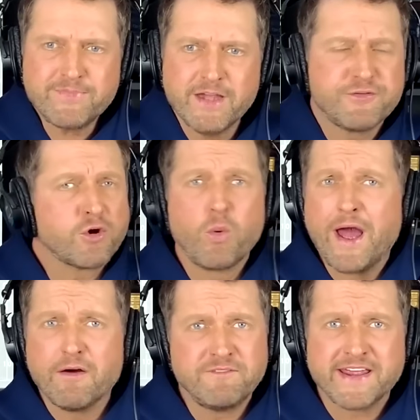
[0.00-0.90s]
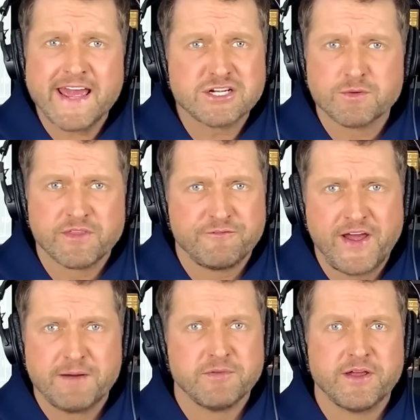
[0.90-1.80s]
if you're away on vacation with the
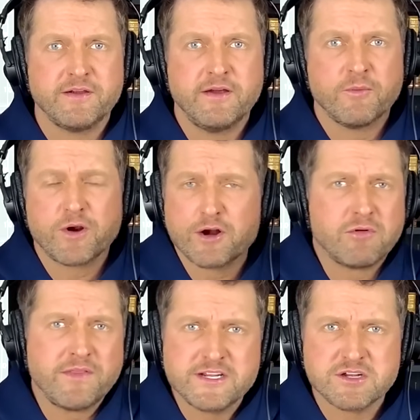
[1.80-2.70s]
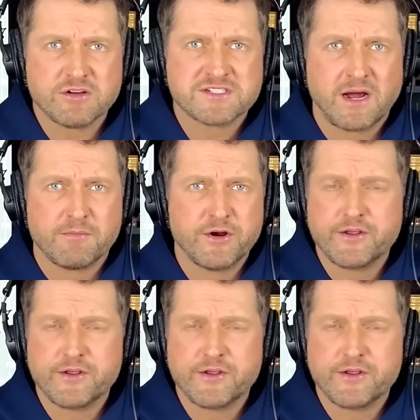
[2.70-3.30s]
family, we're going to run these all summer.